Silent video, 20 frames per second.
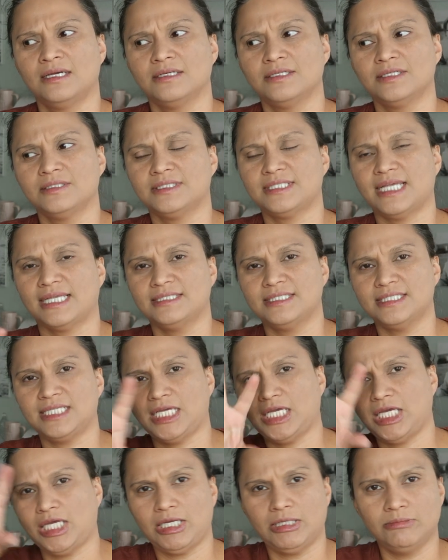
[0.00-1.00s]

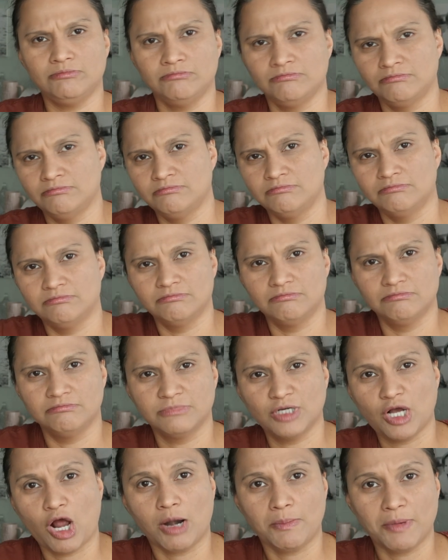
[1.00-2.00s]
Scentsy
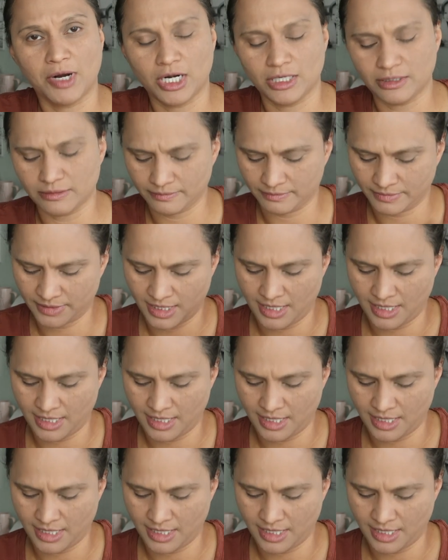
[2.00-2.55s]
car bar.